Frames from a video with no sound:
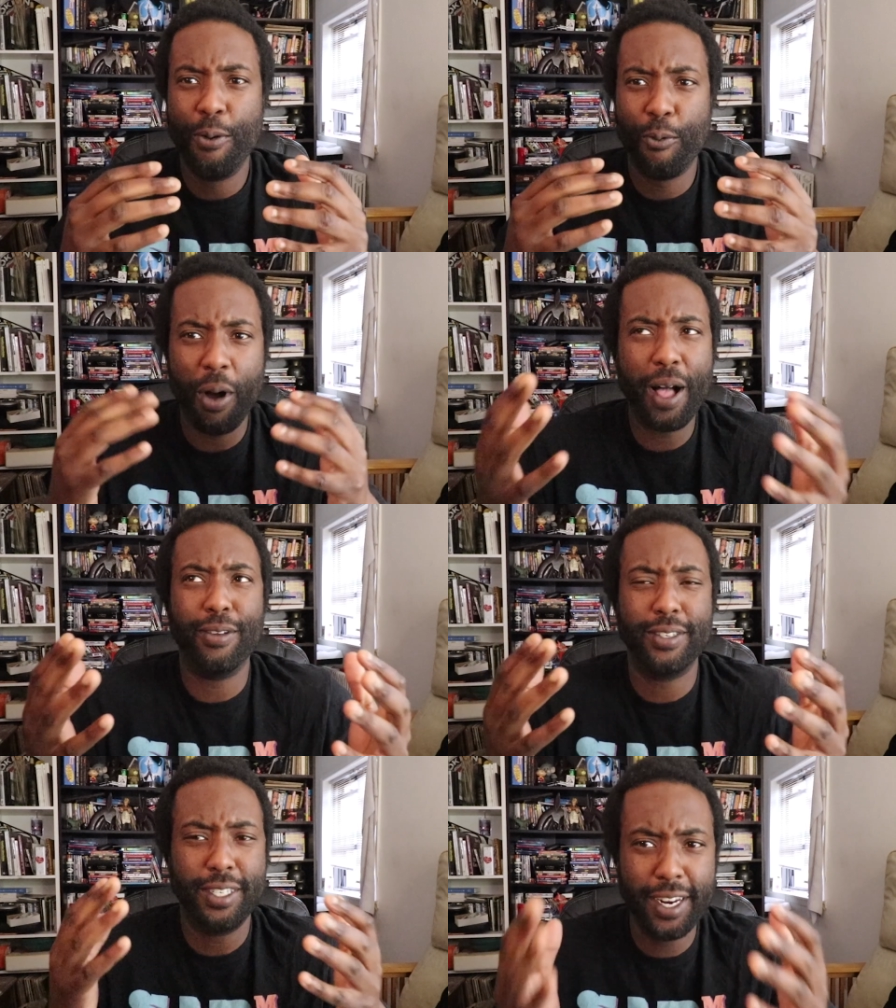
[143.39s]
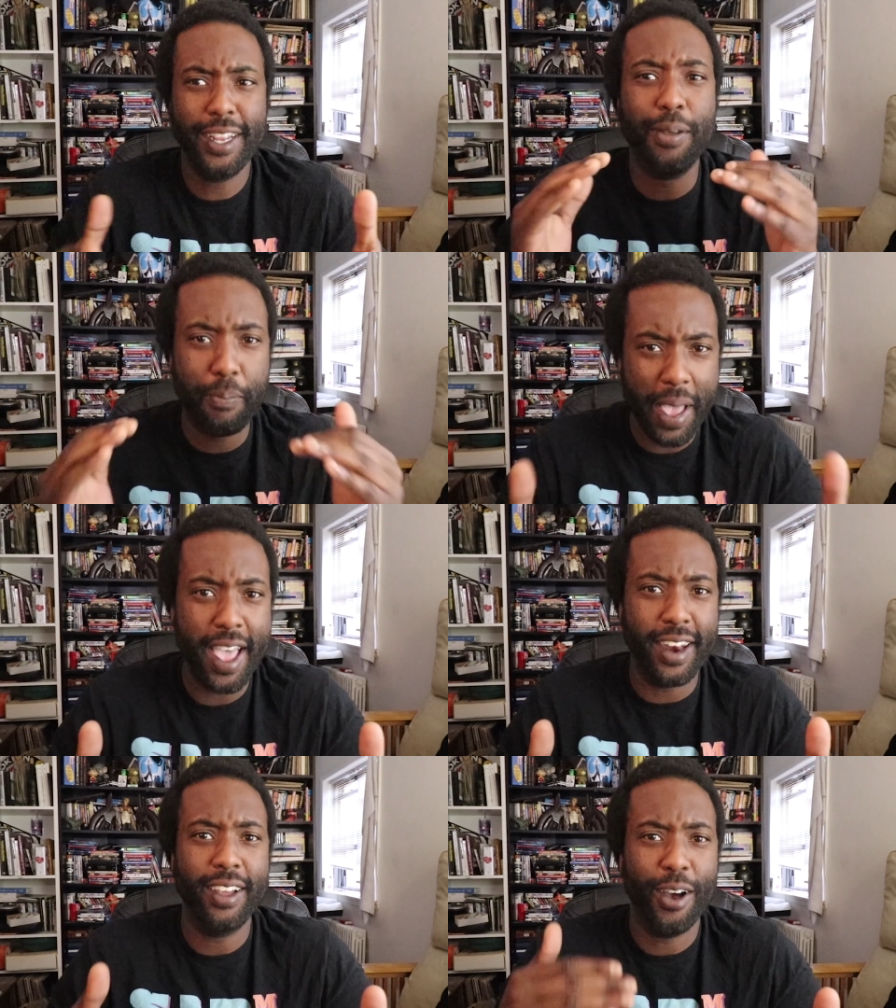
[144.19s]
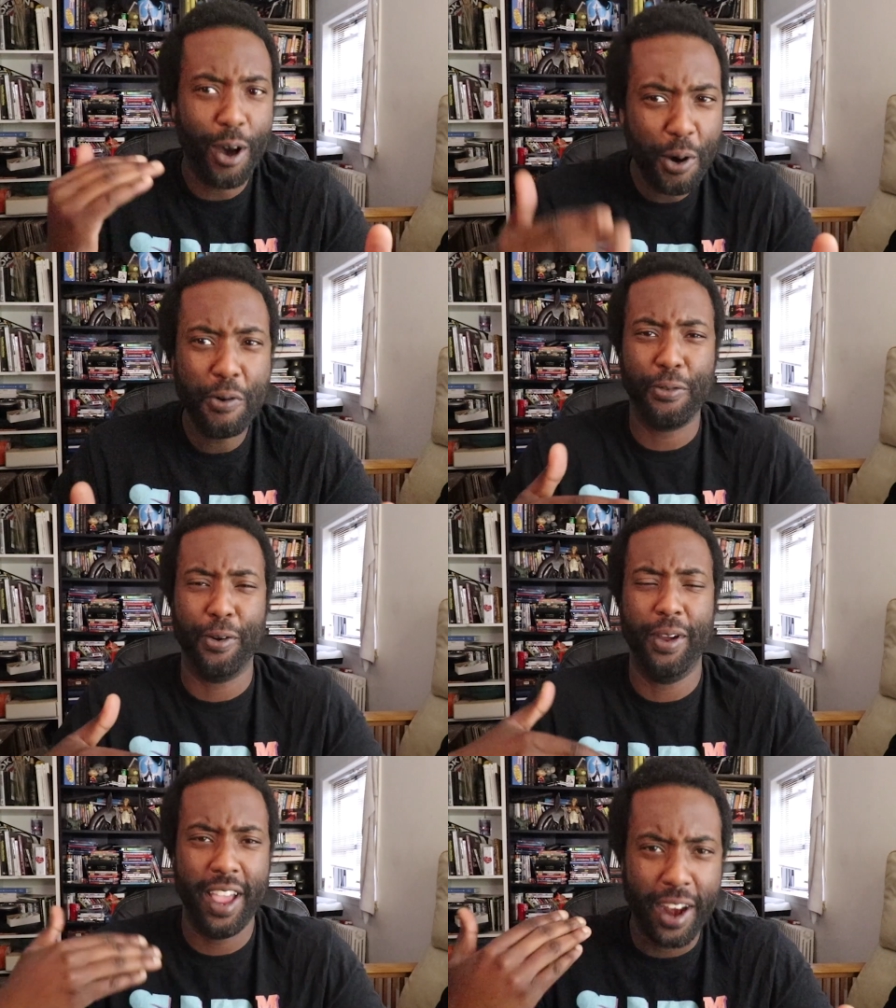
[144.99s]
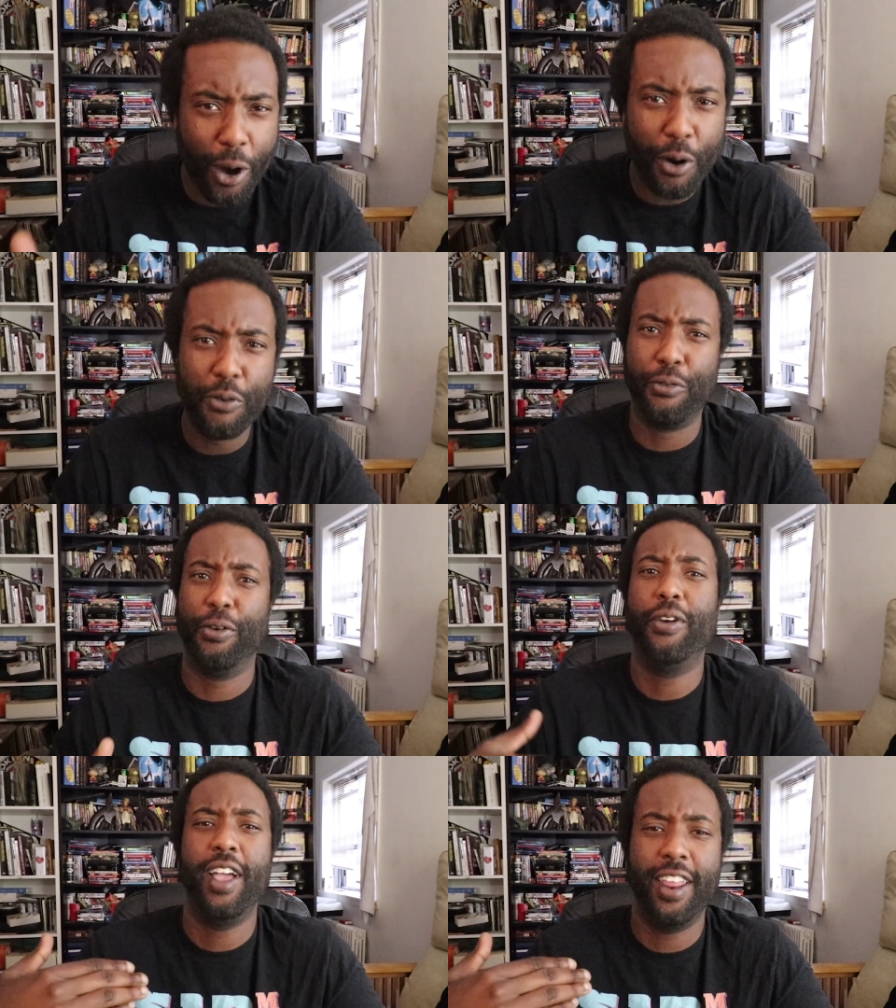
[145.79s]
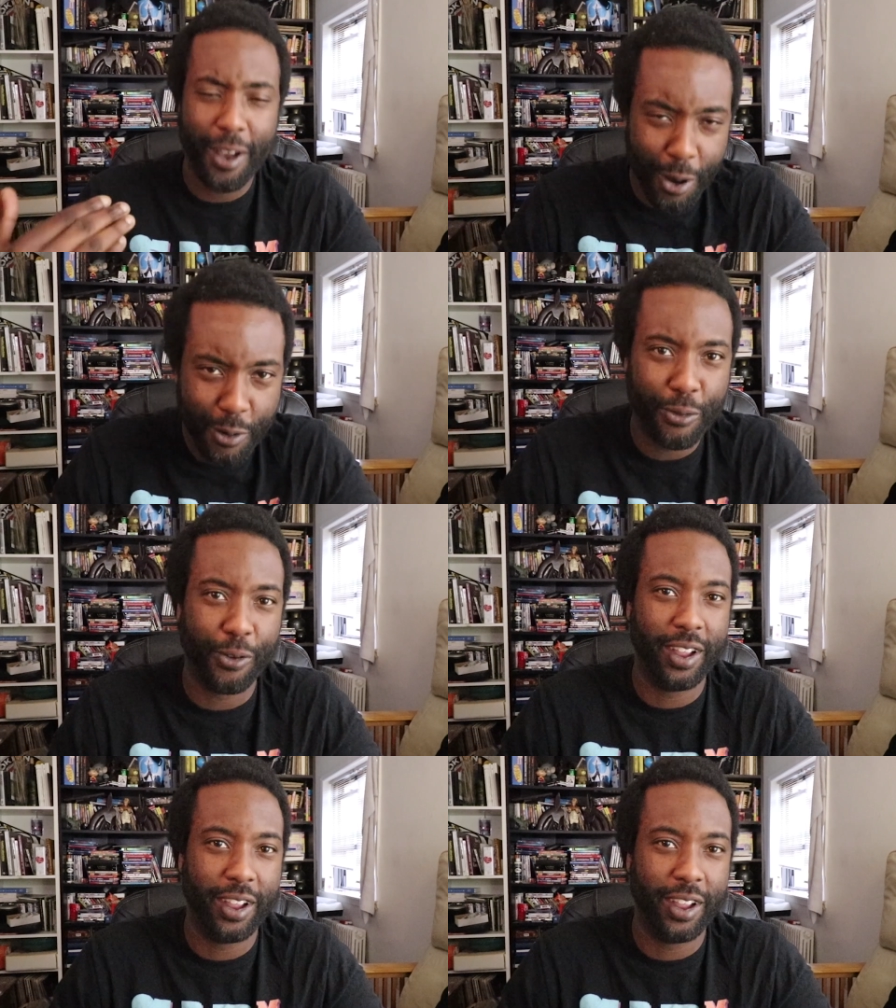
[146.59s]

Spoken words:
while shitting the bed over and over and over